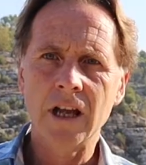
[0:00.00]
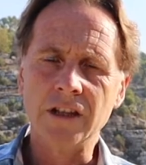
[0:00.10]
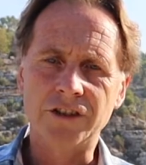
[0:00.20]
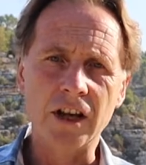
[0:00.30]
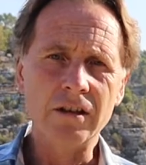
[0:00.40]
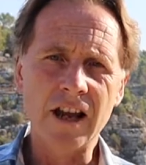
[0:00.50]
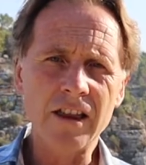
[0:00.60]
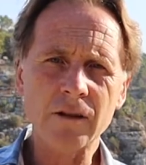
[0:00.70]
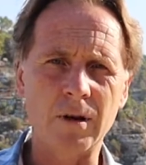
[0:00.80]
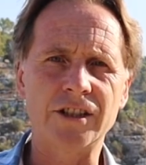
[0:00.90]
So the
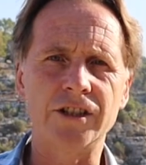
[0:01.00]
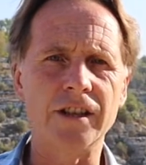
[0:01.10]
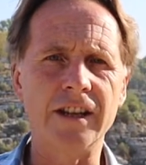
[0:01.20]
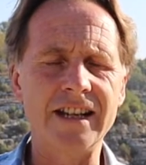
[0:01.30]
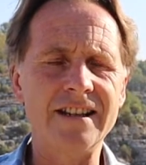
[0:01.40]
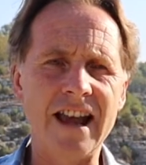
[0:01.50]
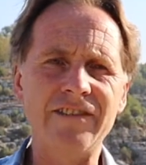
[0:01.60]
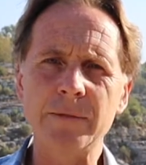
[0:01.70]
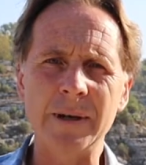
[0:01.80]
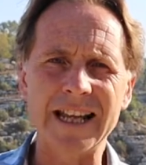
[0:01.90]
other question that
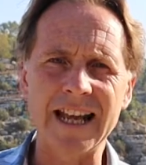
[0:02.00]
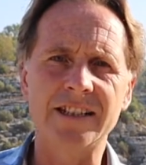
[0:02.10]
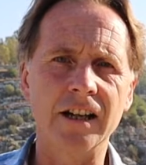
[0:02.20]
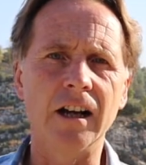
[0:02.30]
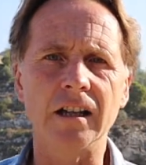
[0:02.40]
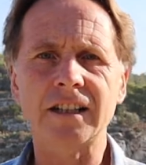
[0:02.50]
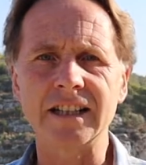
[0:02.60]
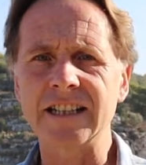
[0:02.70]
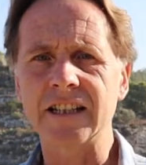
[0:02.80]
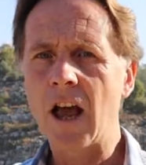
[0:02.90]
inevitably gets
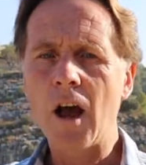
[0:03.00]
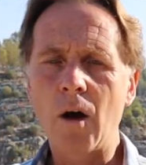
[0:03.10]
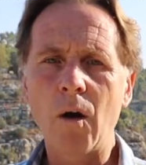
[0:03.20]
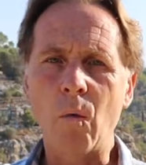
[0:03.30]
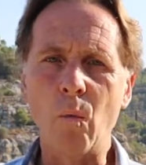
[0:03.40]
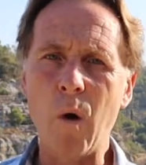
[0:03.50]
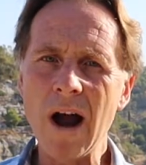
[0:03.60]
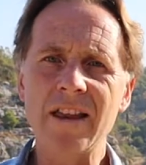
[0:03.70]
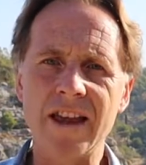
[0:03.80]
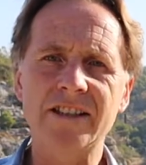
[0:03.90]
asked is,
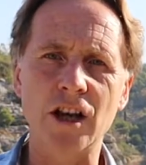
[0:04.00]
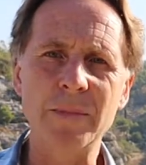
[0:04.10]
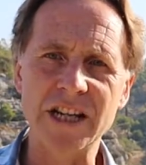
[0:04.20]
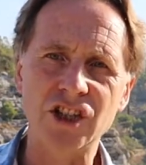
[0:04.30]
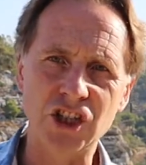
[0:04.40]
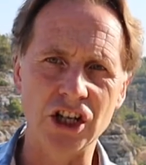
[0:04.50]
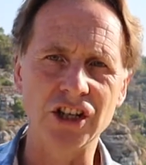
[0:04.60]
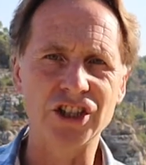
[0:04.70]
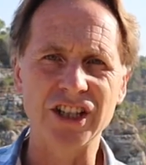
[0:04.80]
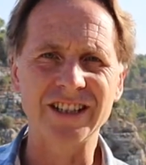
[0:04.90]
why are there so many
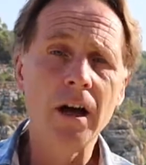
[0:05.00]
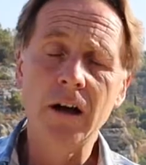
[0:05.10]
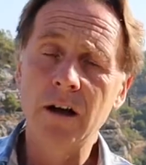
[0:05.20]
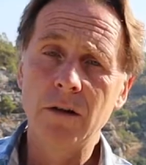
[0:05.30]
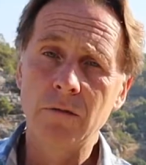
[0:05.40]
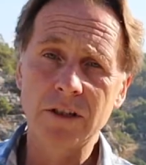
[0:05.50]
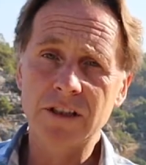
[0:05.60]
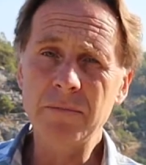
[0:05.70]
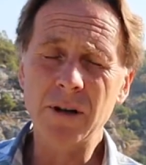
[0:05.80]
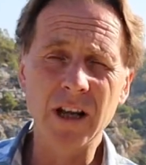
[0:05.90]
churches? Well, the
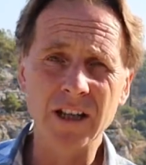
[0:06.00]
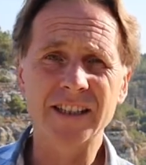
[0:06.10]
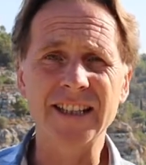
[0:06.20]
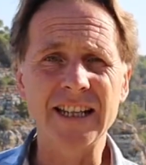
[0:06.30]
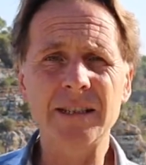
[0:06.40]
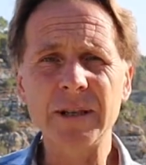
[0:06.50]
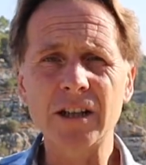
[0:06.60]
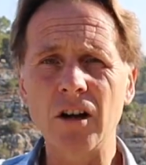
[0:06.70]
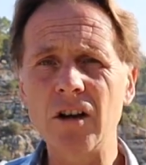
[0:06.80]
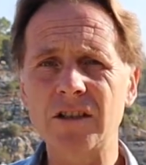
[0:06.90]
simple answer is
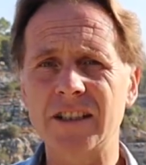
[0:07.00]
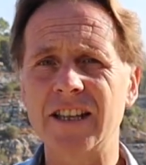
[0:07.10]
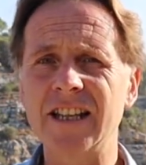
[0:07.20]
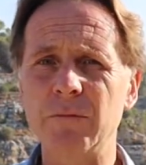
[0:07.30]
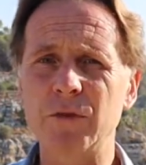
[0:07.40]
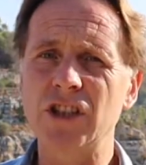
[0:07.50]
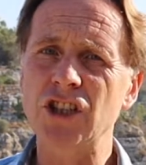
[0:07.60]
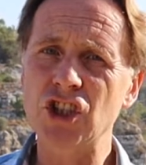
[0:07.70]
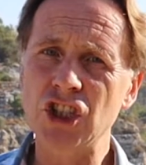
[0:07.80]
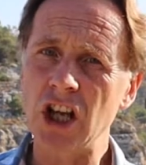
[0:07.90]
because that it was the
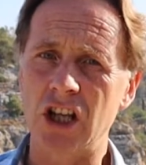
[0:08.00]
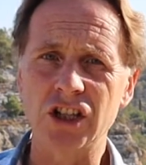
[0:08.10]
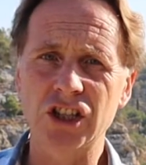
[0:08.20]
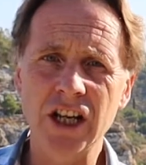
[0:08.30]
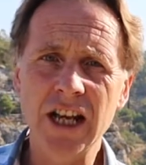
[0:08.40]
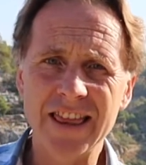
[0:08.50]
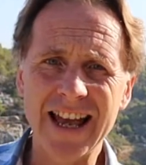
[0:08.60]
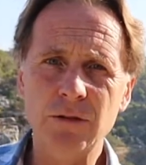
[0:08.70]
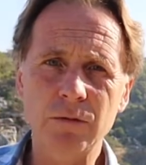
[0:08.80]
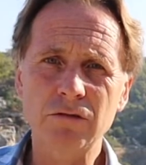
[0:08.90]
church
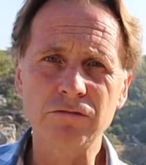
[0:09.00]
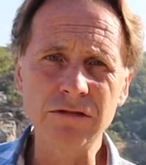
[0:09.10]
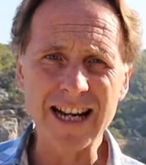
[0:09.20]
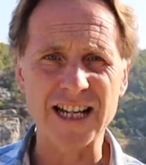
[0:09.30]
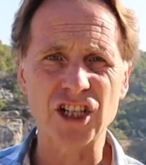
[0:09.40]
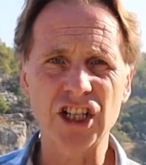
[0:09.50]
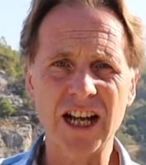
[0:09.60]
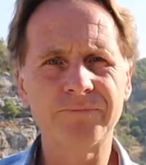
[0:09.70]
that was rich.